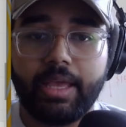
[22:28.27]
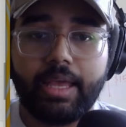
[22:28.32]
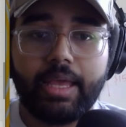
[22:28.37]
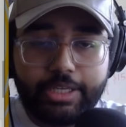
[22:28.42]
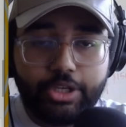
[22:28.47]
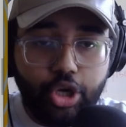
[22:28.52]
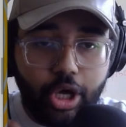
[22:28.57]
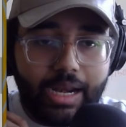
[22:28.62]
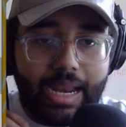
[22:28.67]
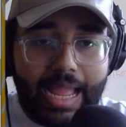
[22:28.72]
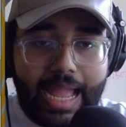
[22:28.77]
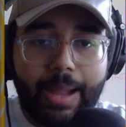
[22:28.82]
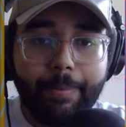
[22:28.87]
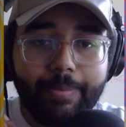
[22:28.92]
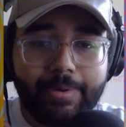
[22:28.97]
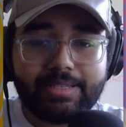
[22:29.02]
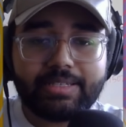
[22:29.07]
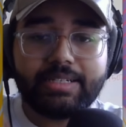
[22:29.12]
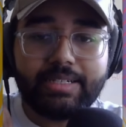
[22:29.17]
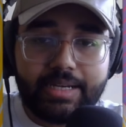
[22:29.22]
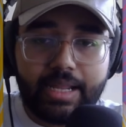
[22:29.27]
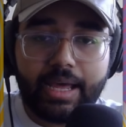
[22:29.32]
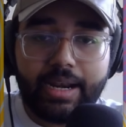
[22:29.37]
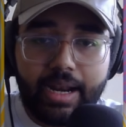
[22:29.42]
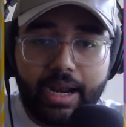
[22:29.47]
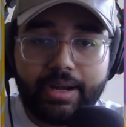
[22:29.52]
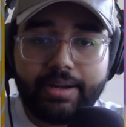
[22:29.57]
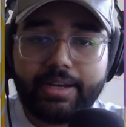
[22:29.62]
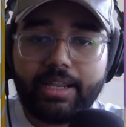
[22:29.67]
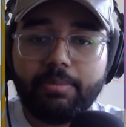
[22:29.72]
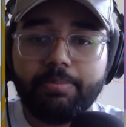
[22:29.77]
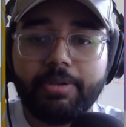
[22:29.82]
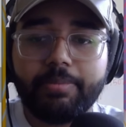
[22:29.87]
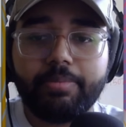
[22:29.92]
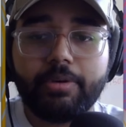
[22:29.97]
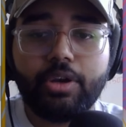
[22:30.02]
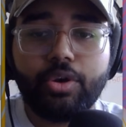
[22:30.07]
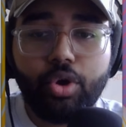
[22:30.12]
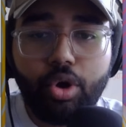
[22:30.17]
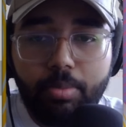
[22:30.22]
Your app isn't done until
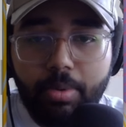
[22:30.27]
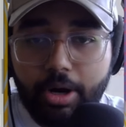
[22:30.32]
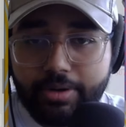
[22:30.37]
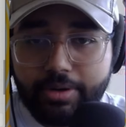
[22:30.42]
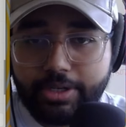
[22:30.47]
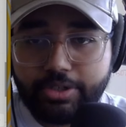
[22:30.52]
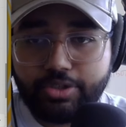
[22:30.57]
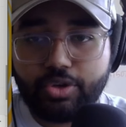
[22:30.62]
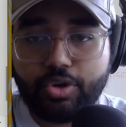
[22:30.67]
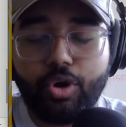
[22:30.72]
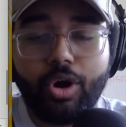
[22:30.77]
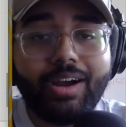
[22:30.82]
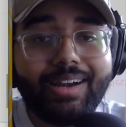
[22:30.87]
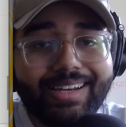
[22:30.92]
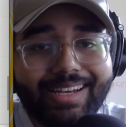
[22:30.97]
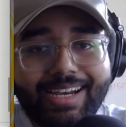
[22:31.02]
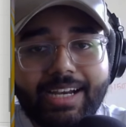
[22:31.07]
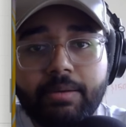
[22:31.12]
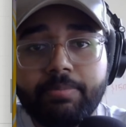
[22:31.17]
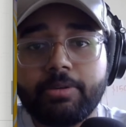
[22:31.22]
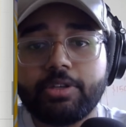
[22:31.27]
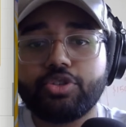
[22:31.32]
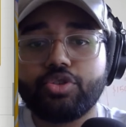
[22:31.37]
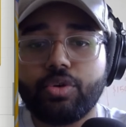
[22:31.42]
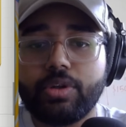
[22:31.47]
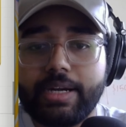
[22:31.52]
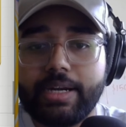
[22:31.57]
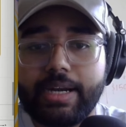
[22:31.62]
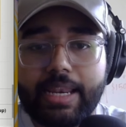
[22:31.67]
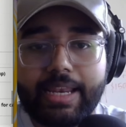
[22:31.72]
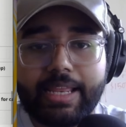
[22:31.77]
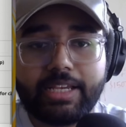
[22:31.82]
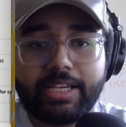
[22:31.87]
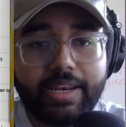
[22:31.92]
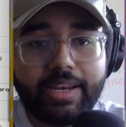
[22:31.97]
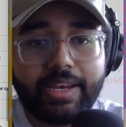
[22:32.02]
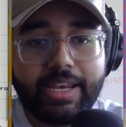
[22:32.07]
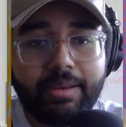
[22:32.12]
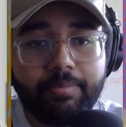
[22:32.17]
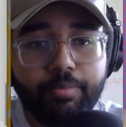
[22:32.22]
people know about it. So content plus storytelling is
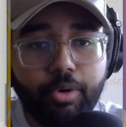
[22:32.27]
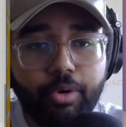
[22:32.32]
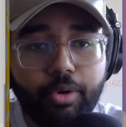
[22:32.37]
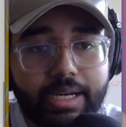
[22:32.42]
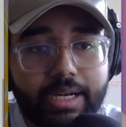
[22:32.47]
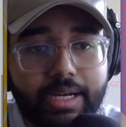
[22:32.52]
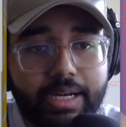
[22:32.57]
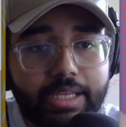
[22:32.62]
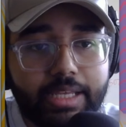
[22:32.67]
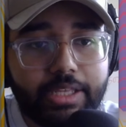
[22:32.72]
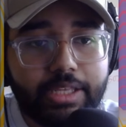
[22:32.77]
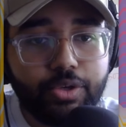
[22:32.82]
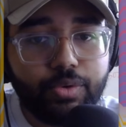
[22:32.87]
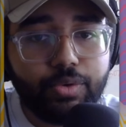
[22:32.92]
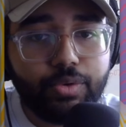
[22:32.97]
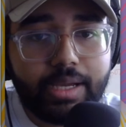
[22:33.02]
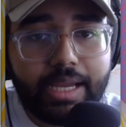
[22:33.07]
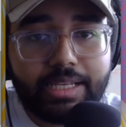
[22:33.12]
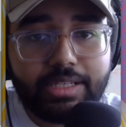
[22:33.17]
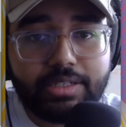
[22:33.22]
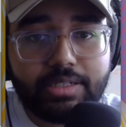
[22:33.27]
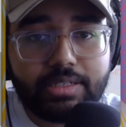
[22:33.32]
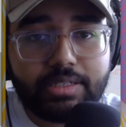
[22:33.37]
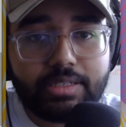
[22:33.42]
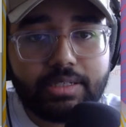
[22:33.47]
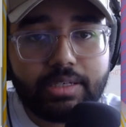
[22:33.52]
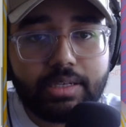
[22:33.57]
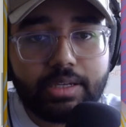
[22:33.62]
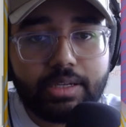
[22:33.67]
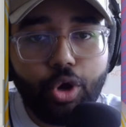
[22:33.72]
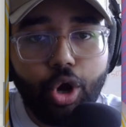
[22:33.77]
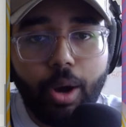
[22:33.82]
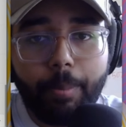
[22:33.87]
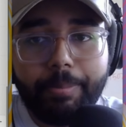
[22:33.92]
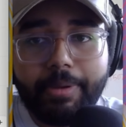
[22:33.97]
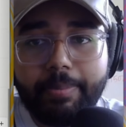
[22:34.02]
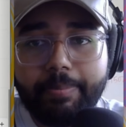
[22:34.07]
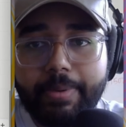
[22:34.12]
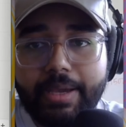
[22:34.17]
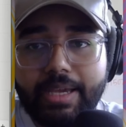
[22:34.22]
very important. You can just
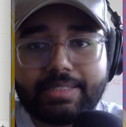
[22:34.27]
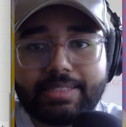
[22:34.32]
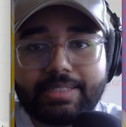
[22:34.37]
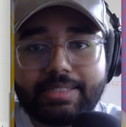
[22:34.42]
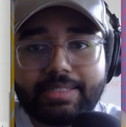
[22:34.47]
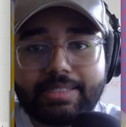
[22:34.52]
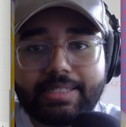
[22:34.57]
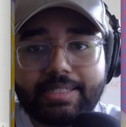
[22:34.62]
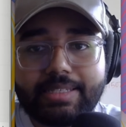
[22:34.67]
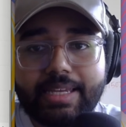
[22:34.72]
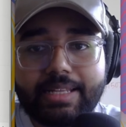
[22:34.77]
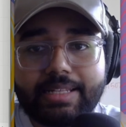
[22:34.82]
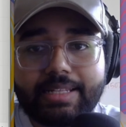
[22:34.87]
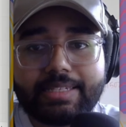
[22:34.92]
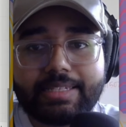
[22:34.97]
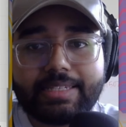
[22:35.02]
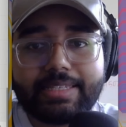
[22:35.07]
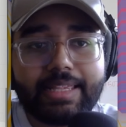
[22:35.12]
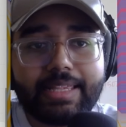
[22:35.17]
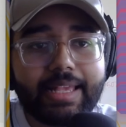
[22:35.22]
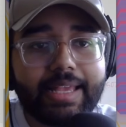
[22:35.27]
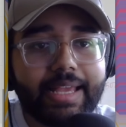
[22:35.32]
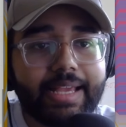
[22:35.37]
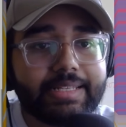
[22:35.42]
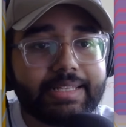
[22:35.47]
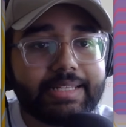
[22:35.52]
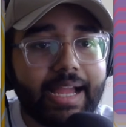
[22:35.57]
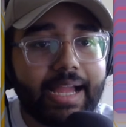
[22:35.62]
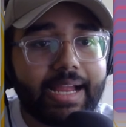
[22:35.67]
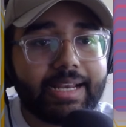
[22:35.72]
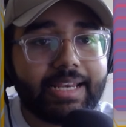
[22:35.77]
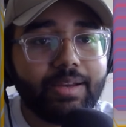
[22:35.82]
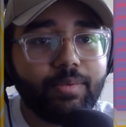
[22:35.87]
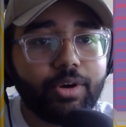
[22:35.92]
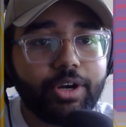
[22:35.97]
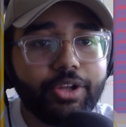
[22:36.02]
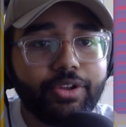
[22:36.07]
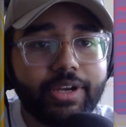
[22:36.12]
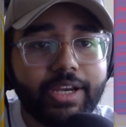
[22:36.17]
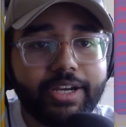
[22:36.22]
copy paste these things. This is exactly
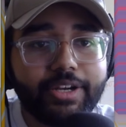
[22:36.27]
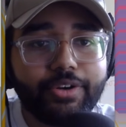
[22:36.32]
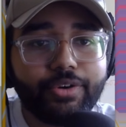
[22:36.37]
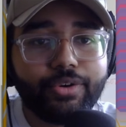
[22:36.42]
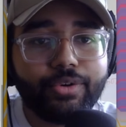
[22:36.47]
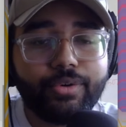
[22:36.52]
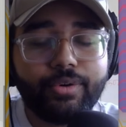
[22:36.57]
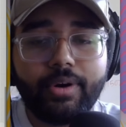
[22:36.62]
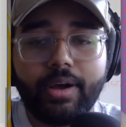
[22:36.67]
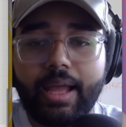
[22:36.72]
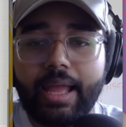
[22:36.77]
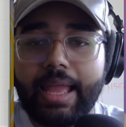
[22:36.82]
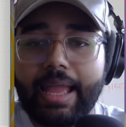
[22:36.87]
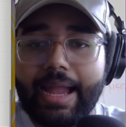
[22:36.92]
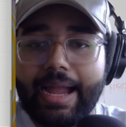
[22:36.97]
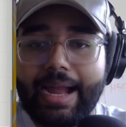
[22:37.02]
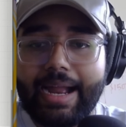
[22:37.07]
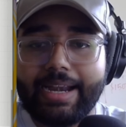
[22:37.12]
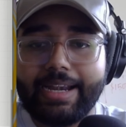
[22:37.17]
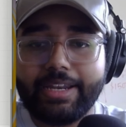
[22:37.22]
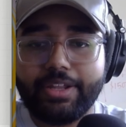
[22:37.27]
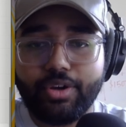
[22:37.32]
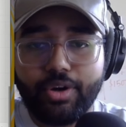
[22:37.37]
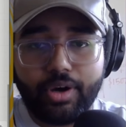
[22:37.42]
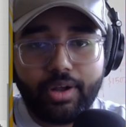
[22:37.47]
what you need to do. And